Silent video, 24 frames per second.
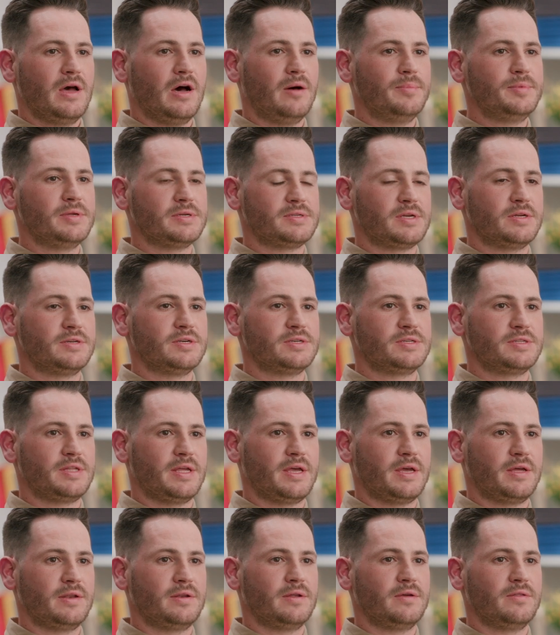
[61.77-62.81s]
helped us
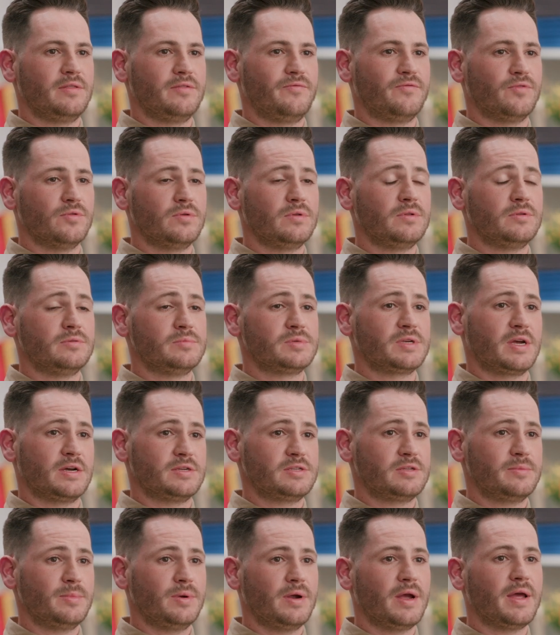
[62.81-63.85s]
understand Fruit of Loom's
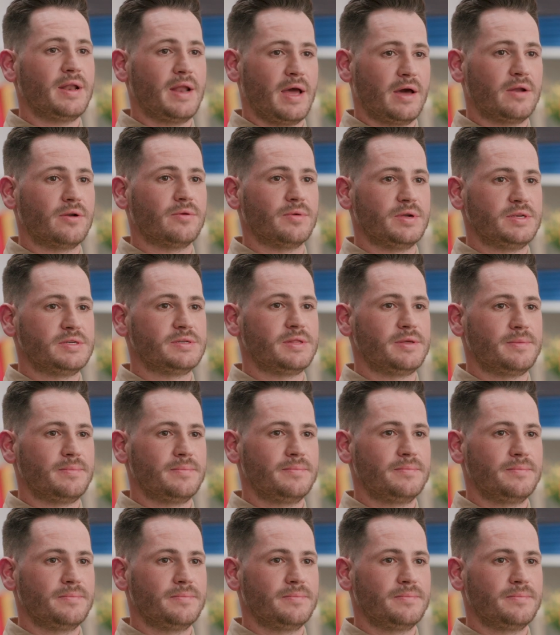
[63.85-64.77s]
customer and how to reach them.